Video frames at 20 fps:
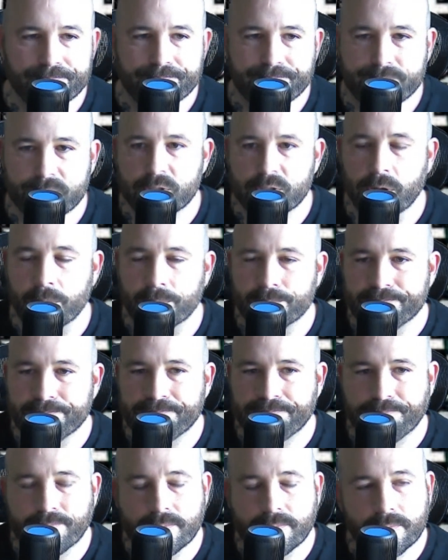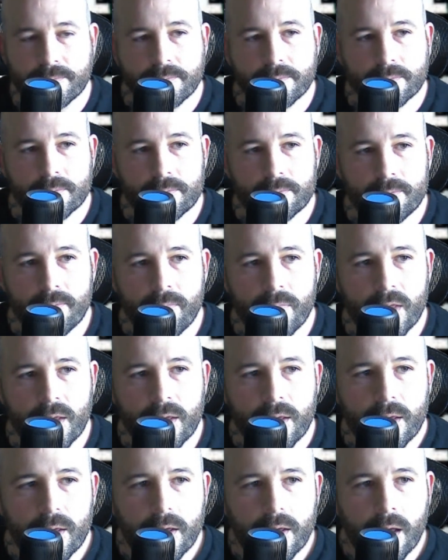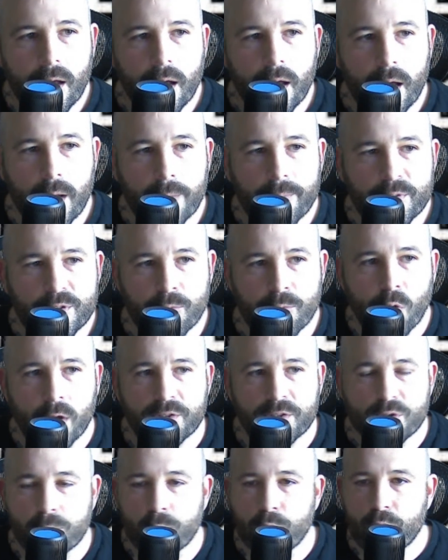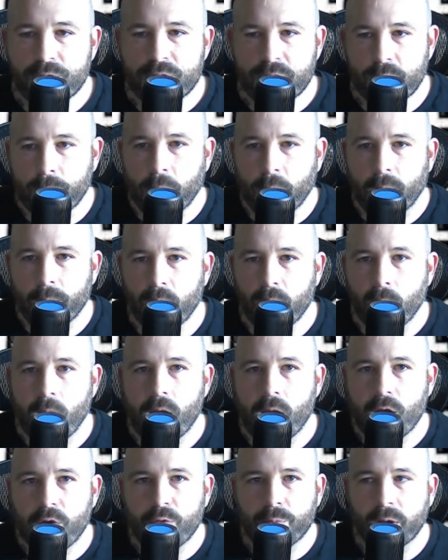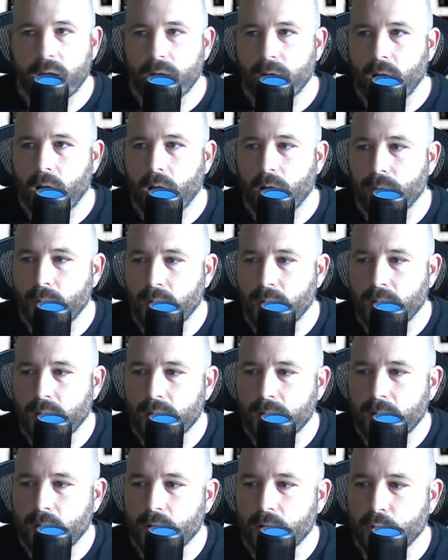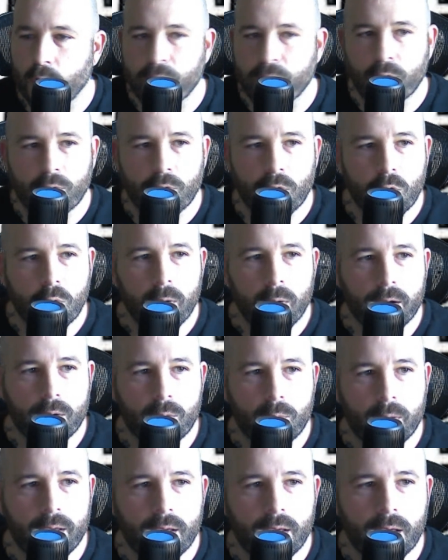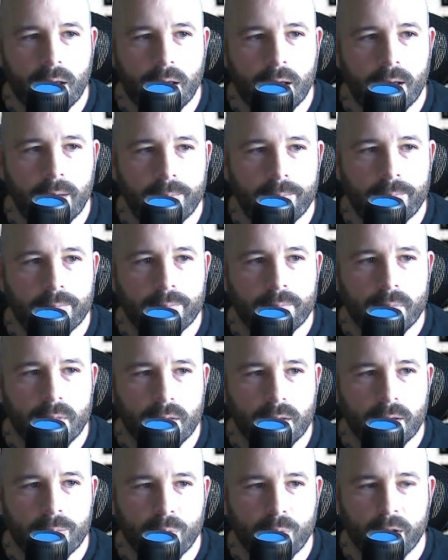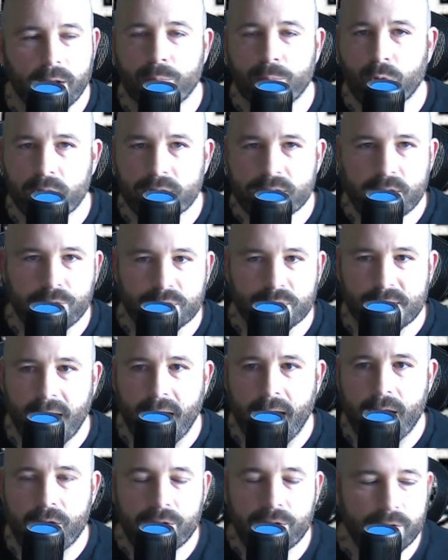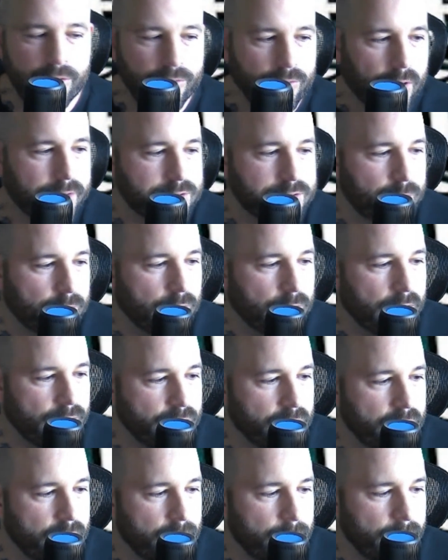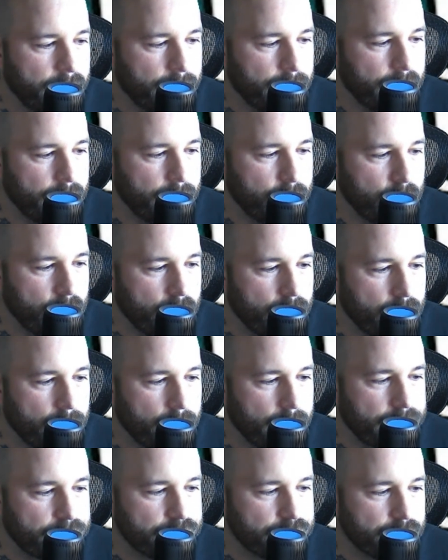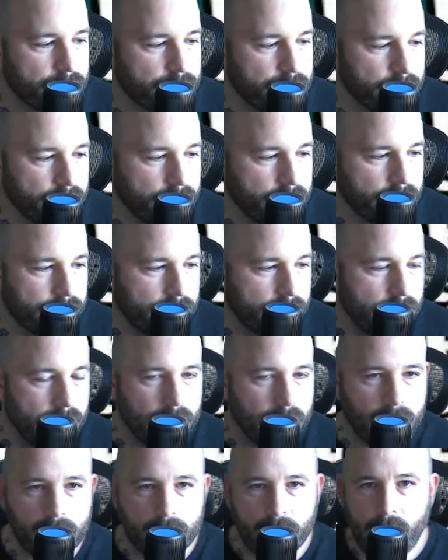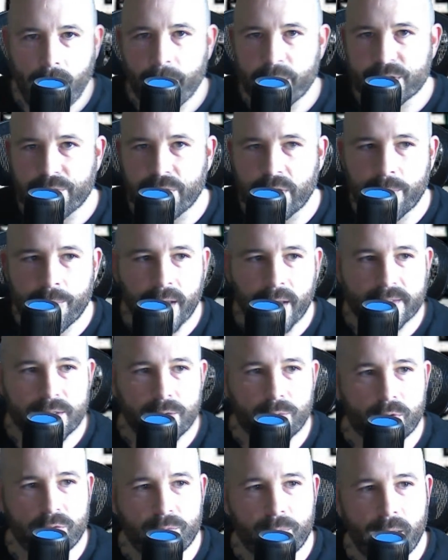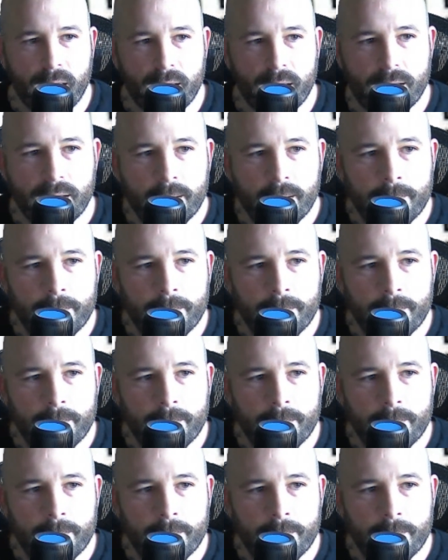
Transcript: So. Some roster moves that you're probably aware of, but I'll go over real quick. We Brandon Brooks, he retired, right? So we don't have him anymore. Although I'm not sure how much of an impact he would have made.